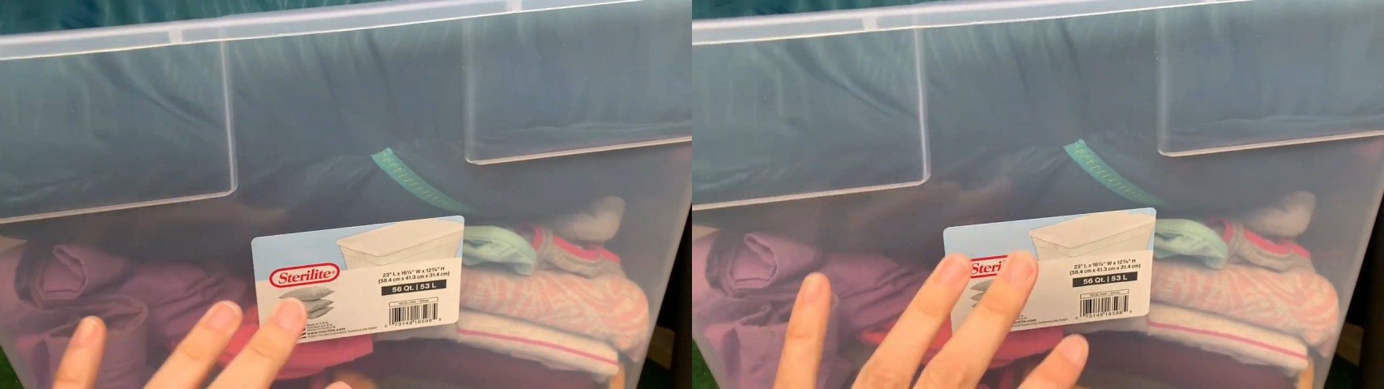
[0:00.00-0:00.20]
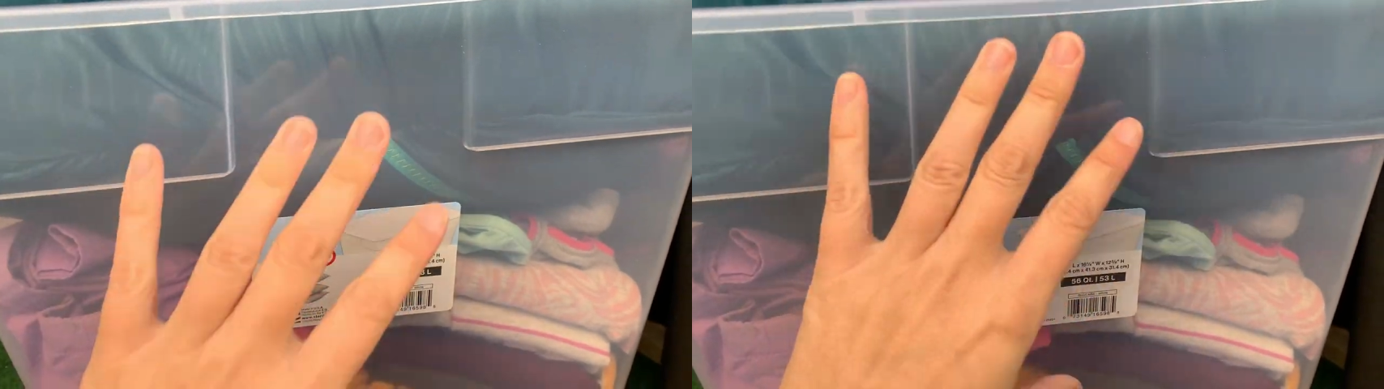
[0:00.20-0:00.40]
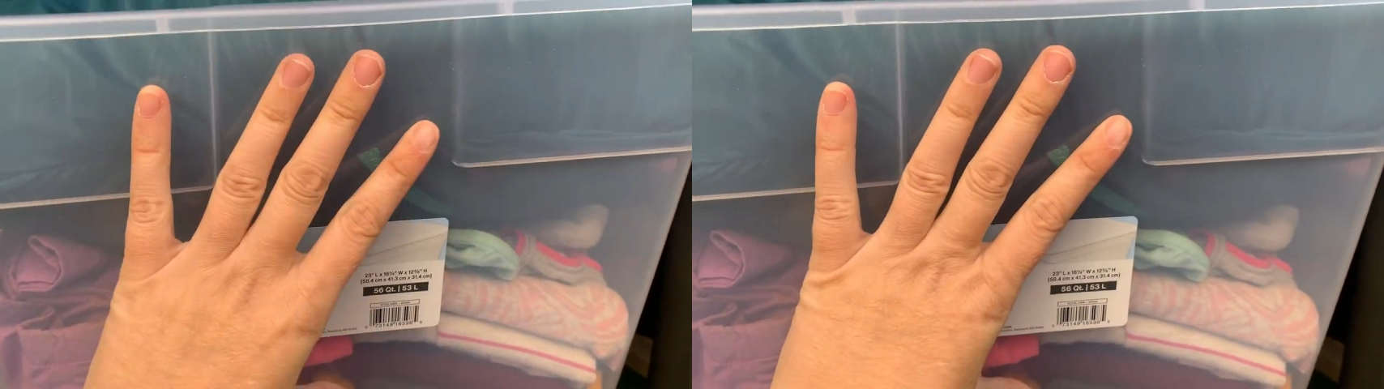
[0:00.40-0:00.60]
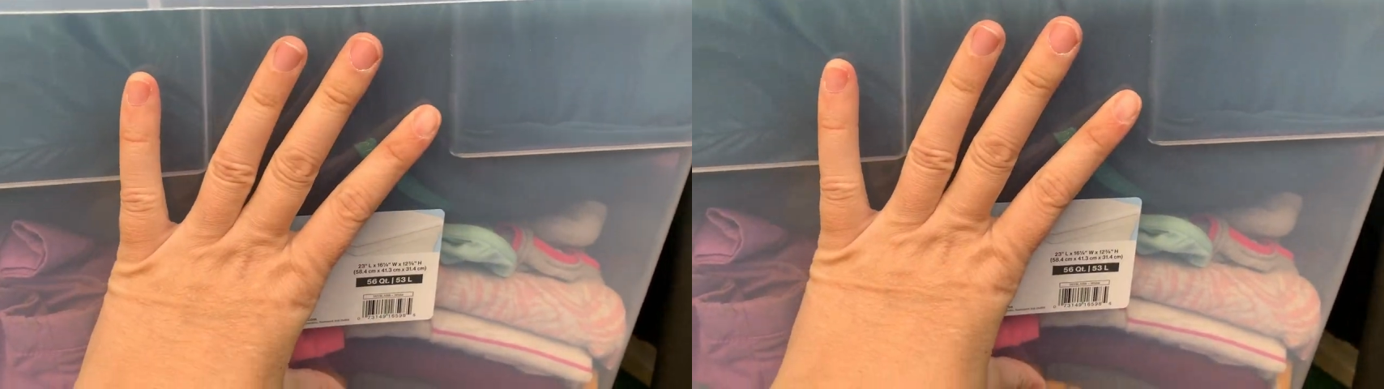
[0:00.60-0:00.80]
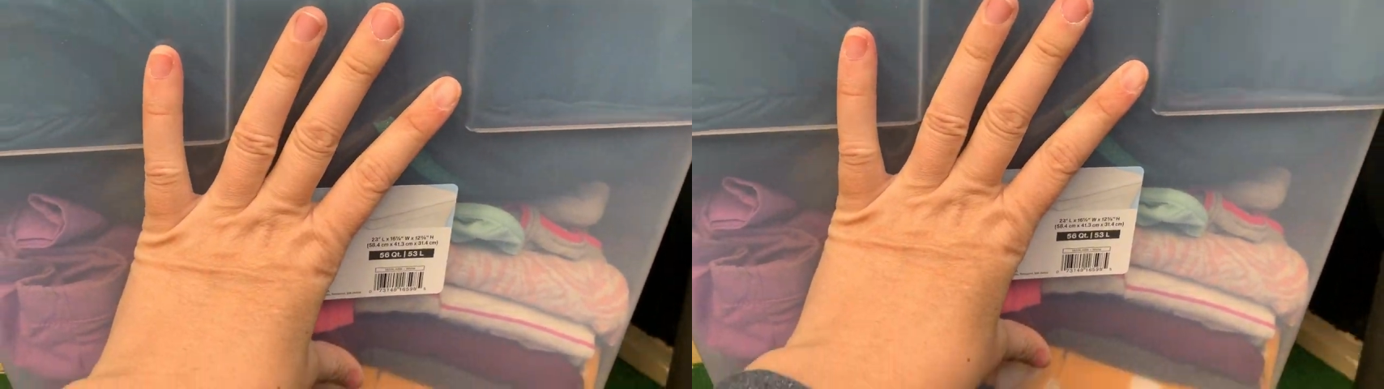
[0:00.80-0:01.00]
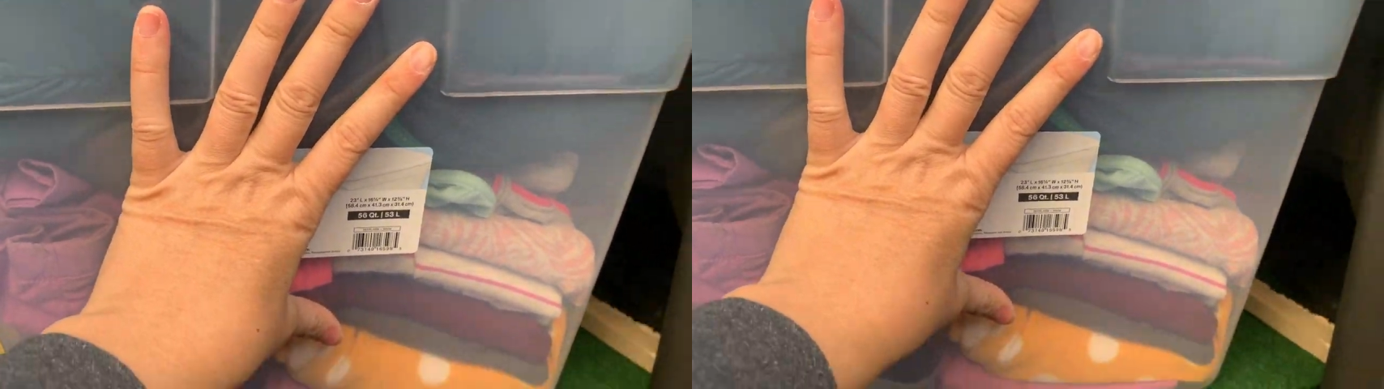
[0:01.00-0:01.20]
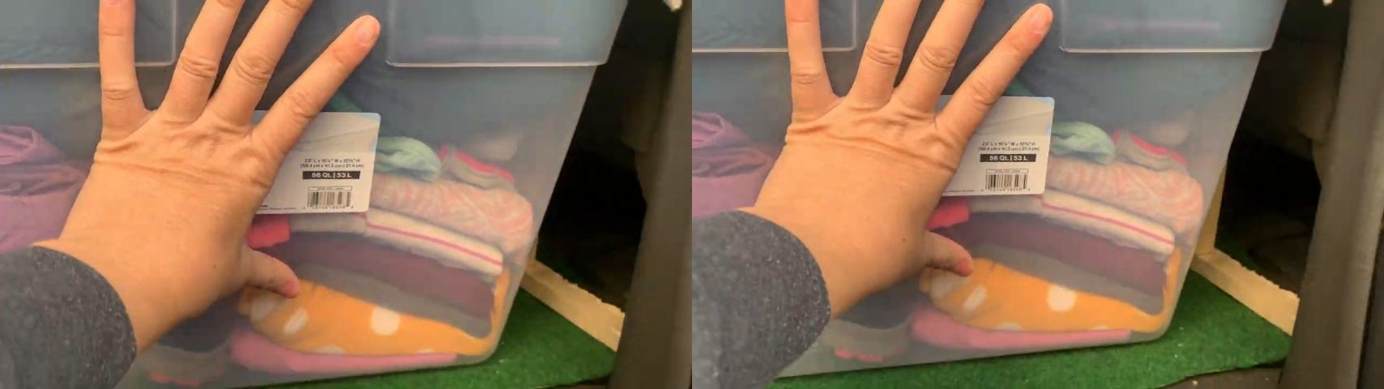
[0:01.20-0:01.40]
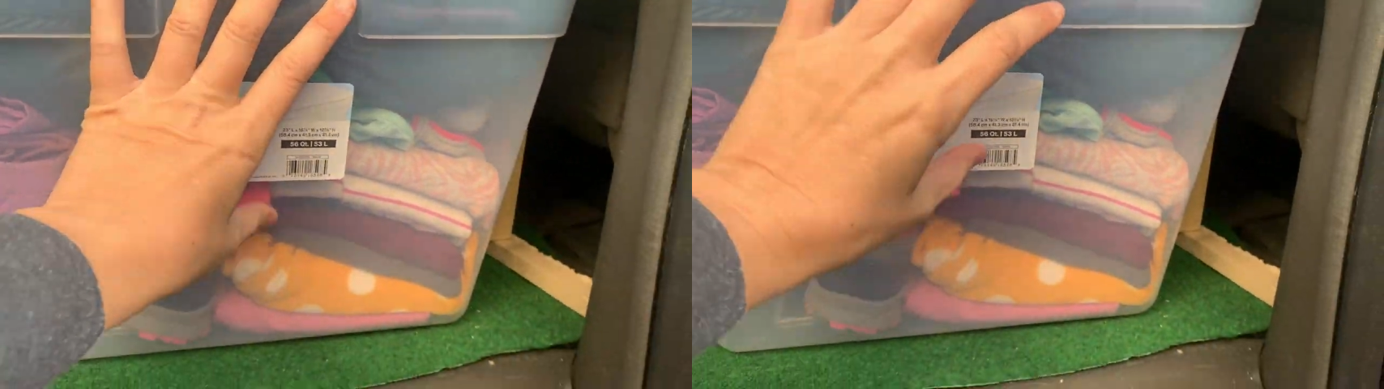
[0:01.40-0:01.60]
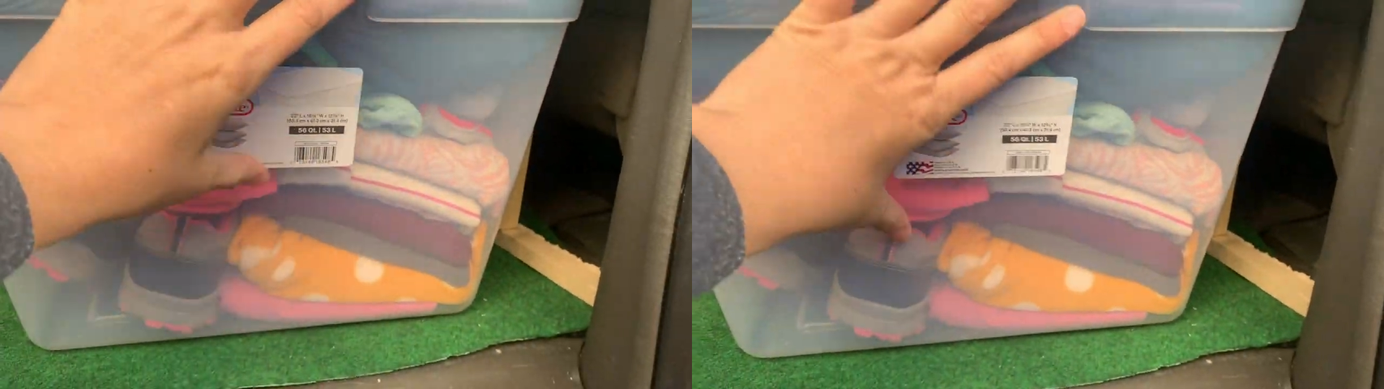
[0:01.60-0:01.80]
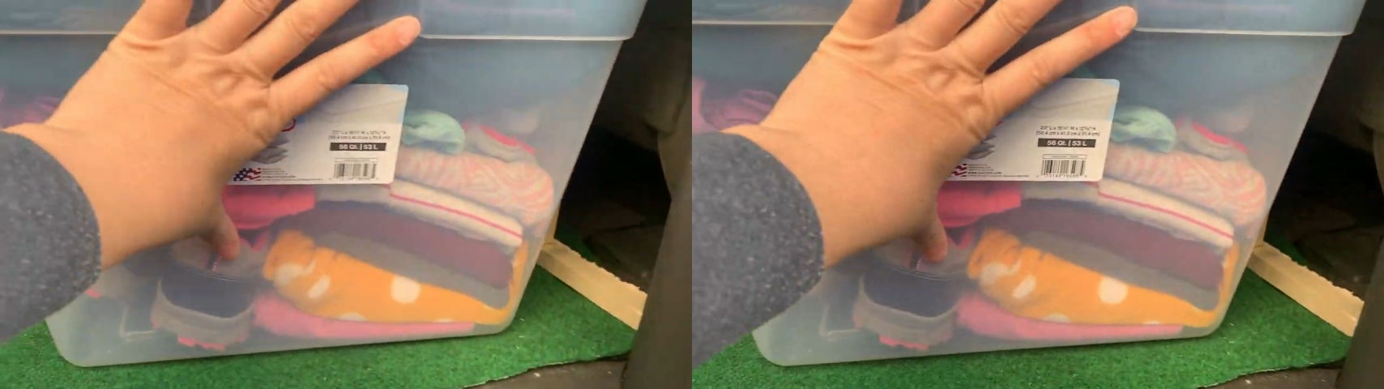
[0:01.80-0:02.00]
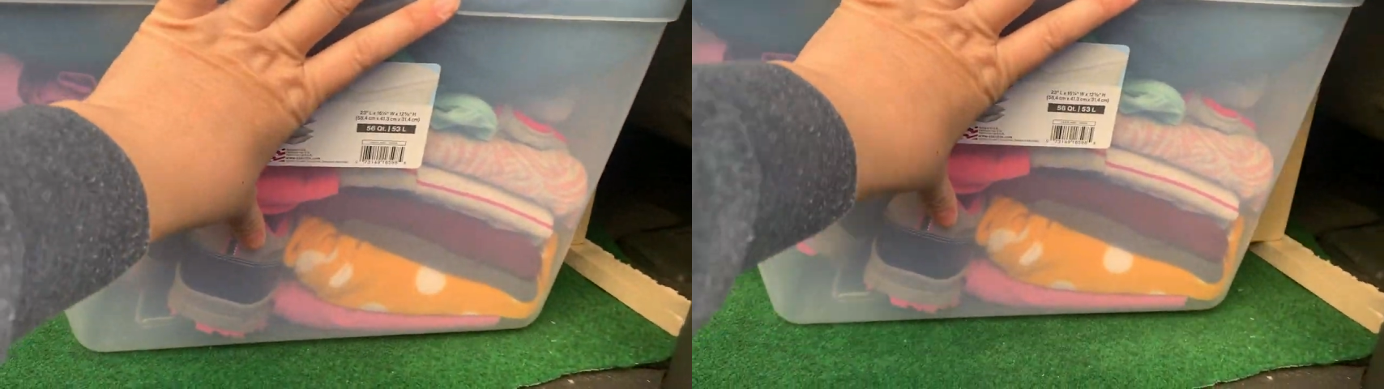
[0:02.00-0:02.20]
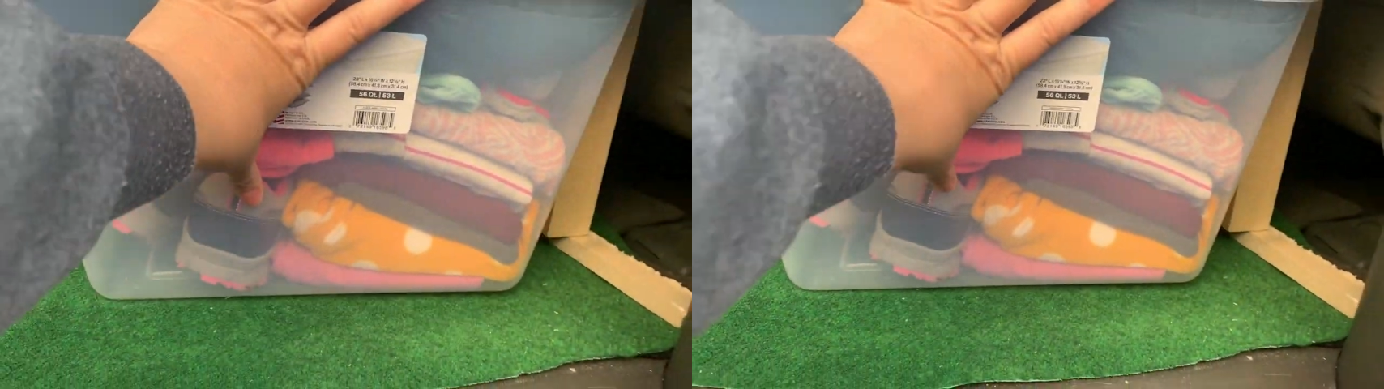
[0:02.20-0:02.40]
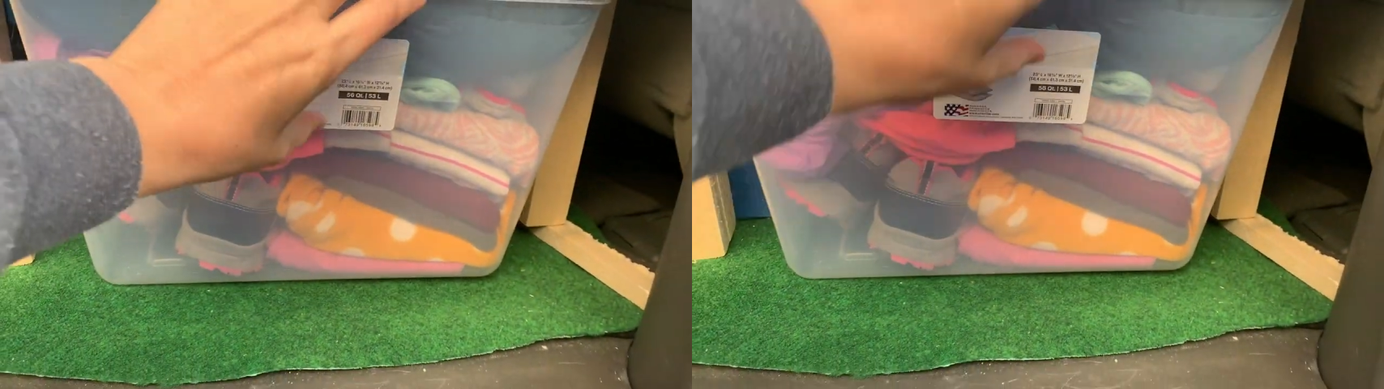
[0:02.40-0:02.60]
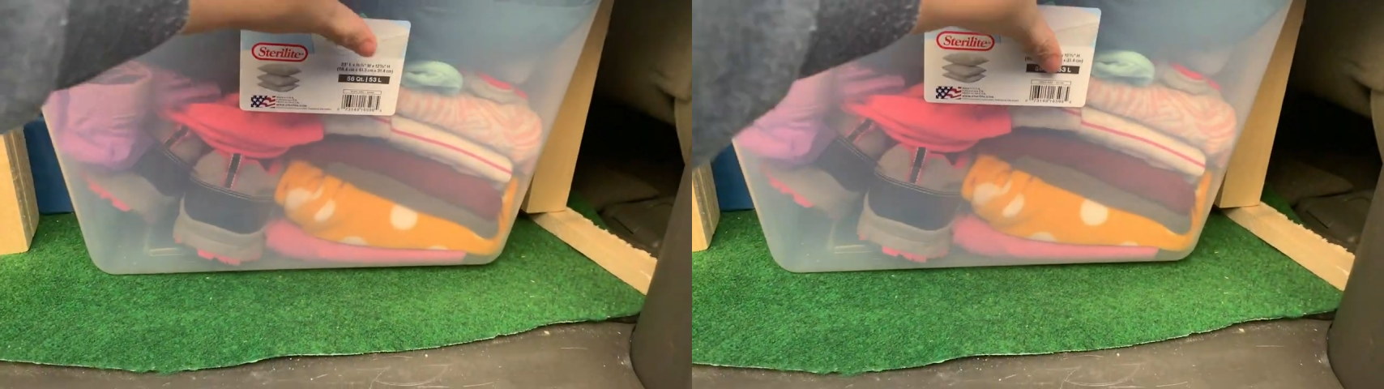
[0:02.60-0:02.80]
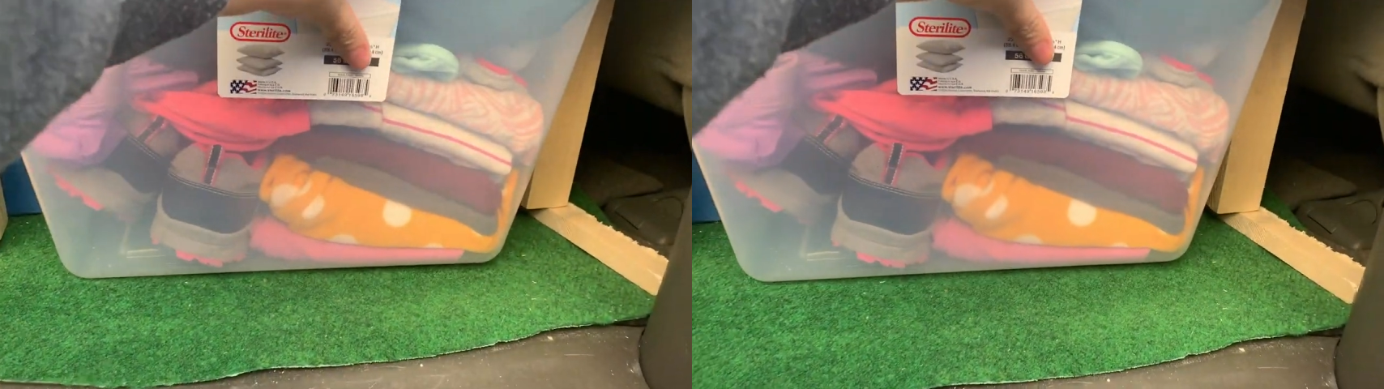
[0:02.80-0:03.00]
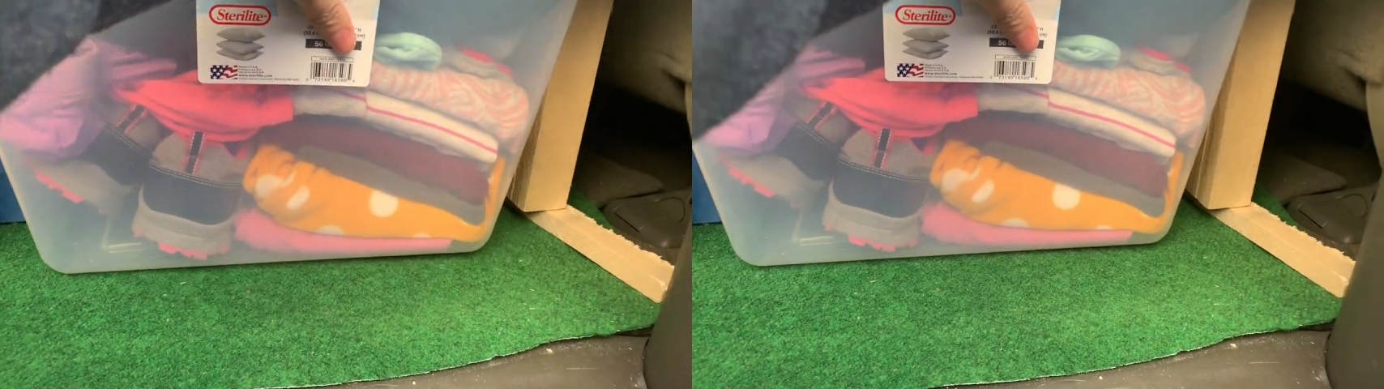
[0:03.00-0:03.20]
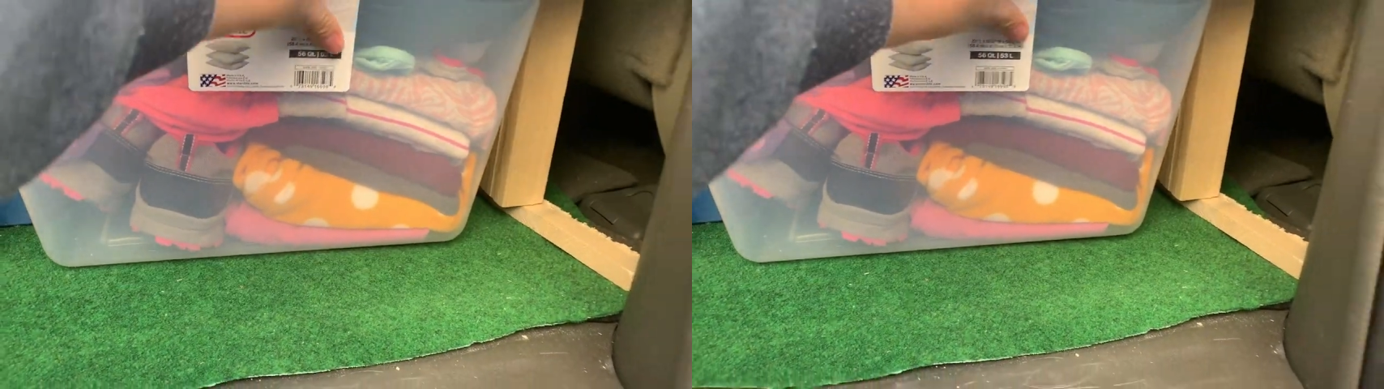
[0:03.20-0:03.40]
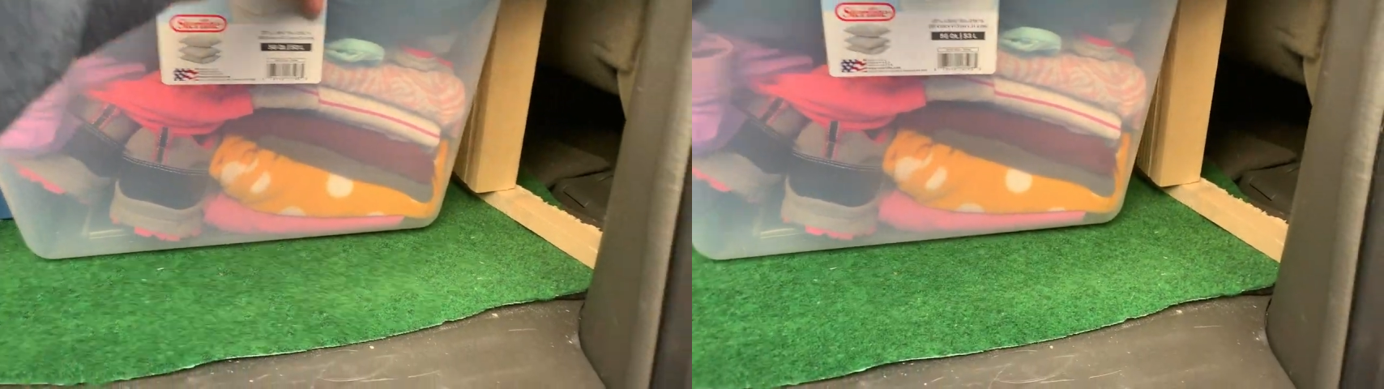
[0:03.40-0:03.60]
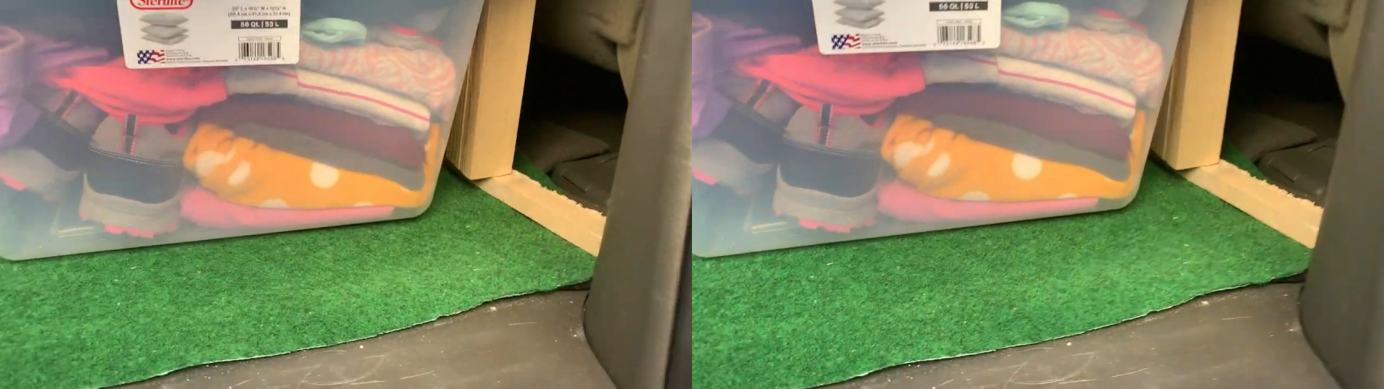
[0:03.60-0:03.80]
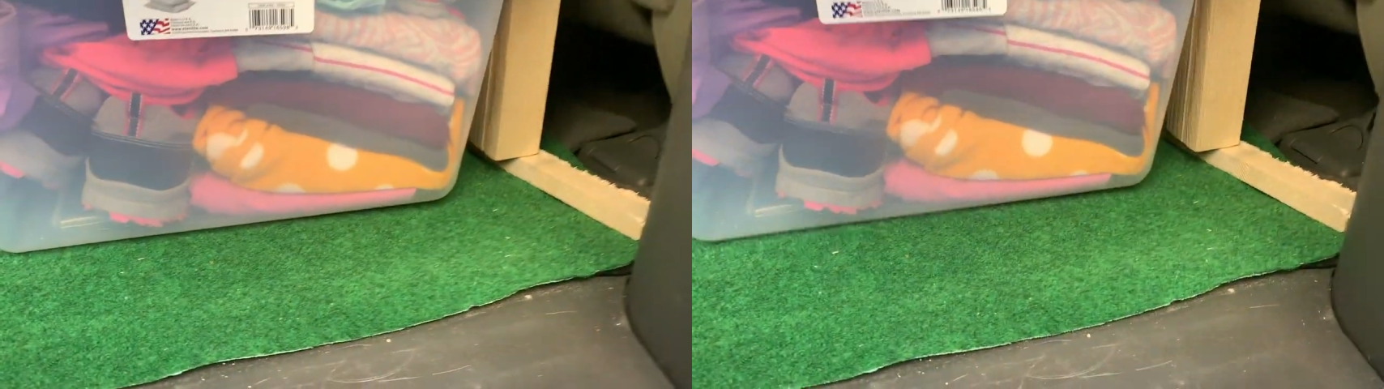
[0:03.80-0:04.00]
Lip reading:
Nobody's mouth can be seen.